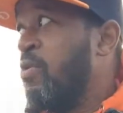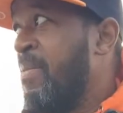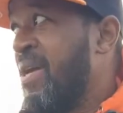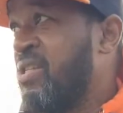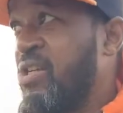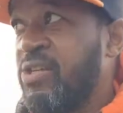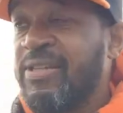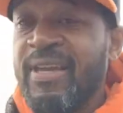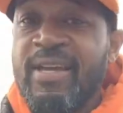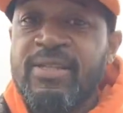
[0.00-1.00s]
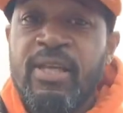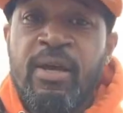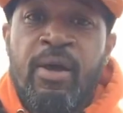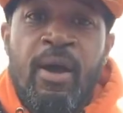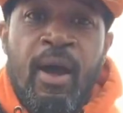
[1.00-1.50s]
master your stance?
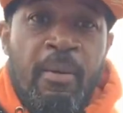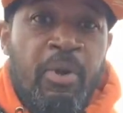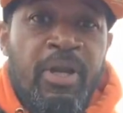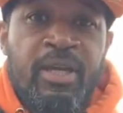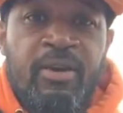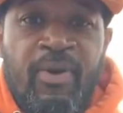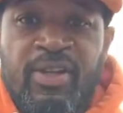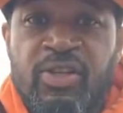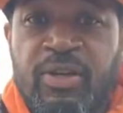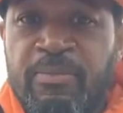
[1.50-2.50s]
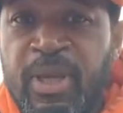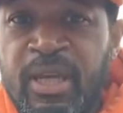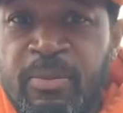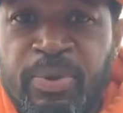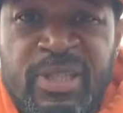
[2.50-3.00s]
I'm going to get right to the meat
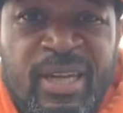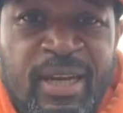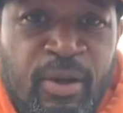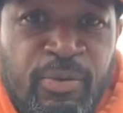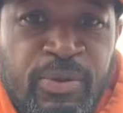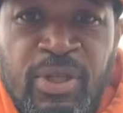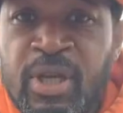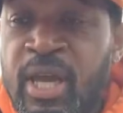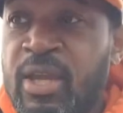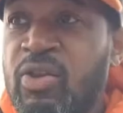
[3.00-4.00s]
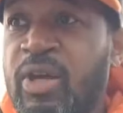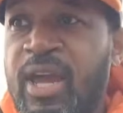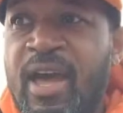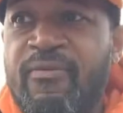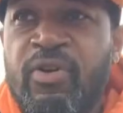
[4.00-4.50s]
and potatoes, and you're going to
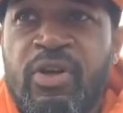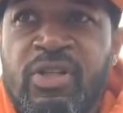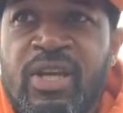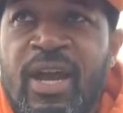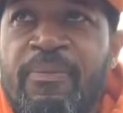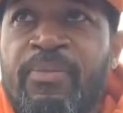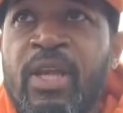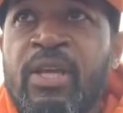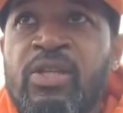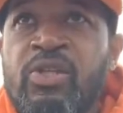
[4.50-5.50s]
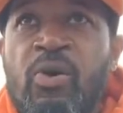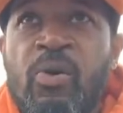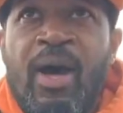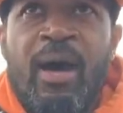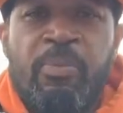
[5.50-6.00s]
have a good time. So
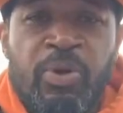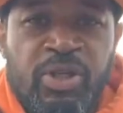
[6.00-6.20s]
I'll put